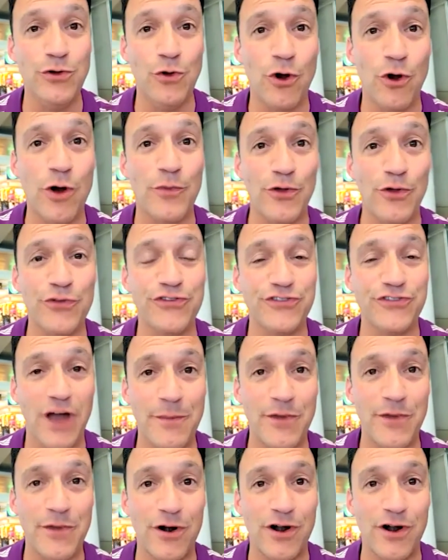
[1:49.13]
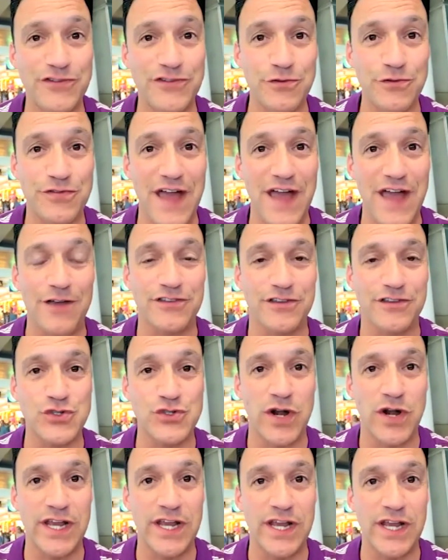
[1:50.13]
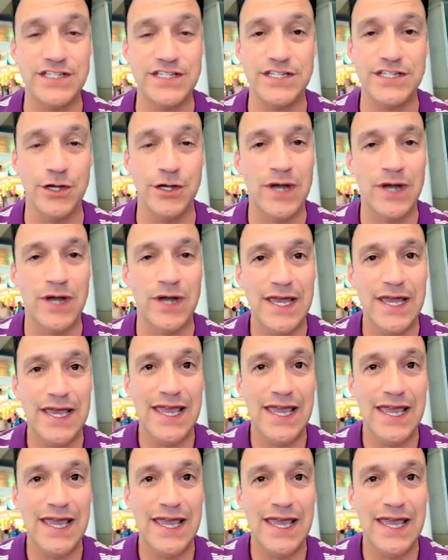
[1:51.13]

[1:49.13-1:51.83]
normal summer of two thousand twenty-two.